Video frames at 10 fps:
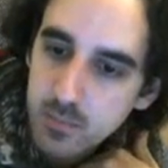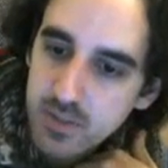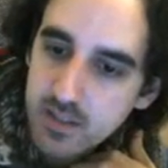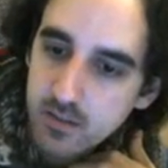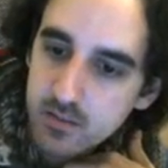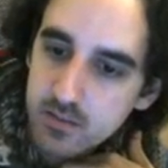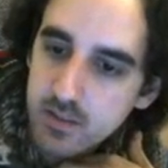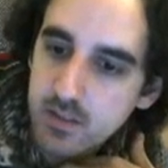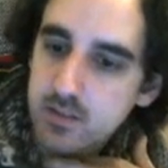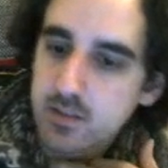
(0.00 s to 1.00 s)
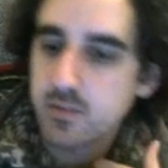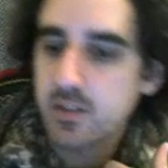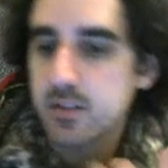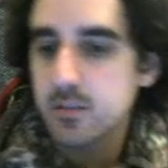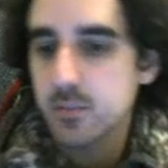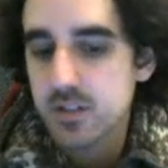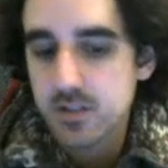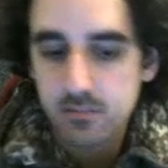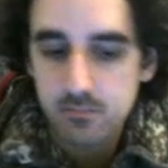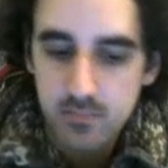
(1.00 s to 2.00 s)
but now it's giving us a much
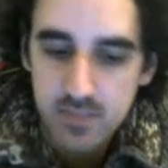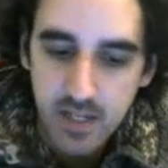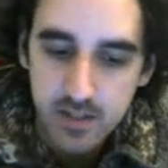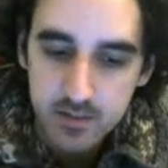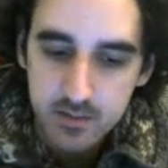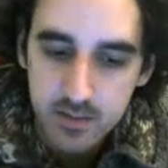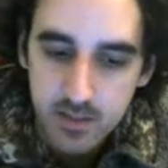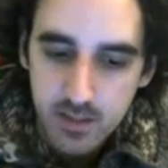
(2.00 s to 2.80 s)
tighter